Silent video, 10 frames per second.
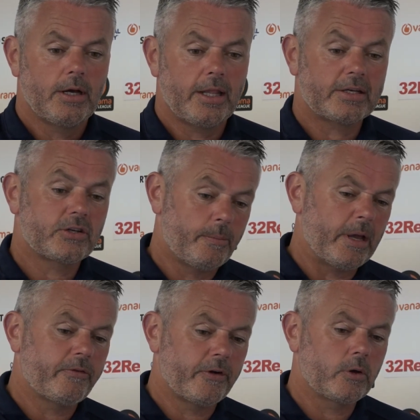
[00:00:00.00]
And that's our
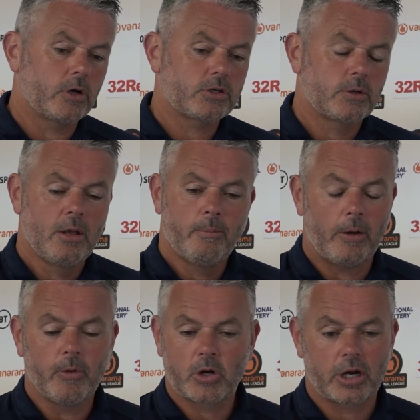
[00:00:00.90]
main focus. But
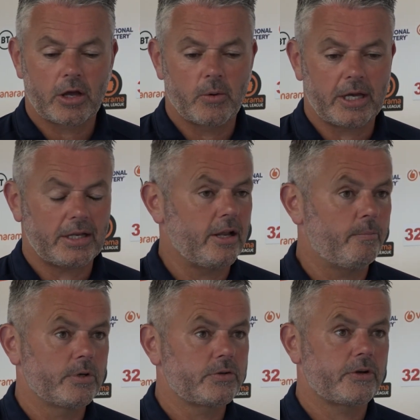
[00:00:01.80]
I'm not going to go and get
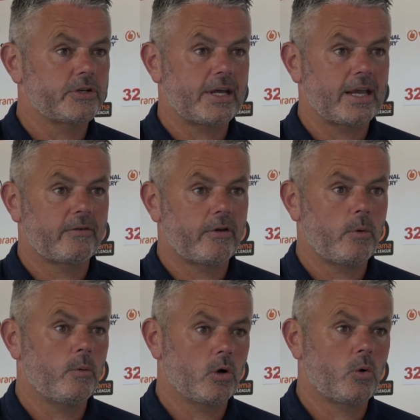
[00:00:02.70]
numbers for the sake of it.
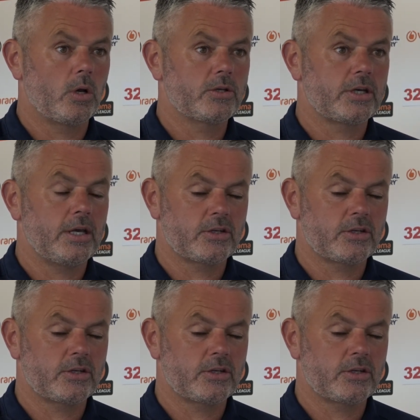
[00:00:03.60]
We want quality.